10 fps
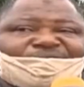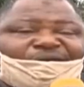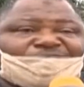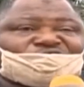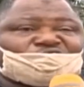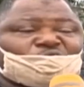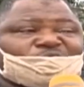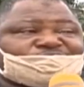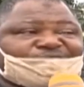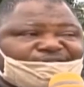has to do
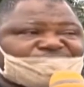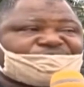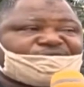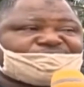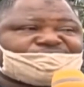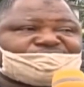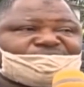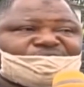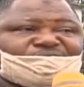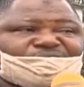with sacrifice
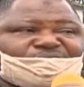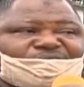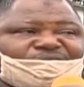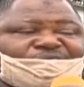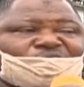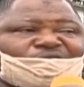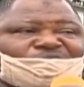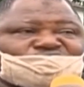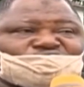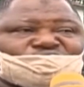in order
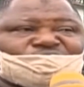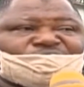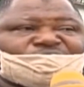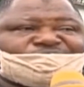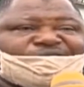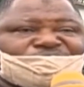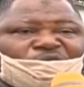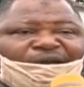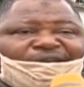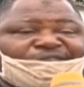to seek for
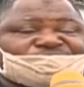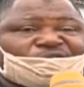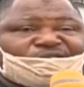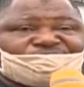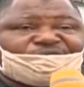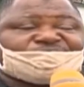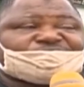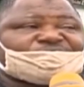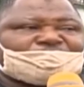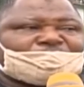Allah's
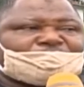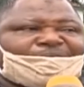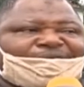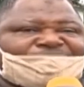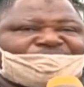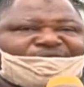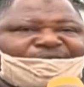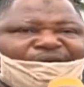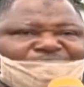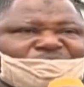forgiveness by living in
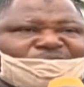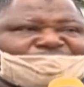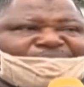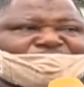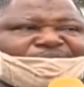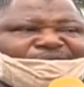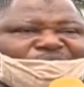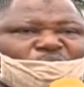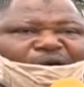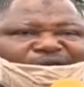harmony, by
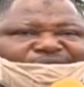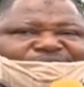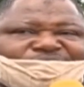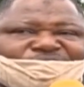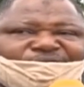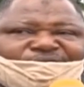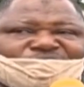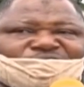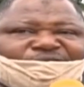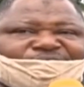bringing one another together
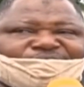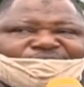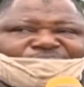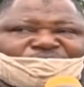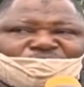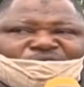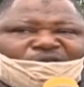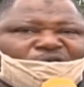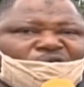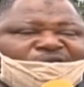so that we
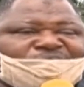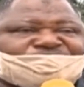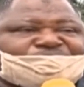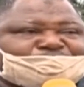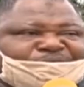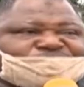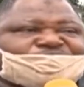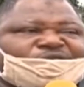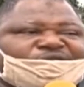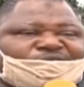can all live
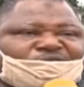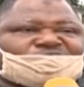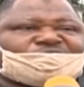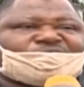peacefully in the country.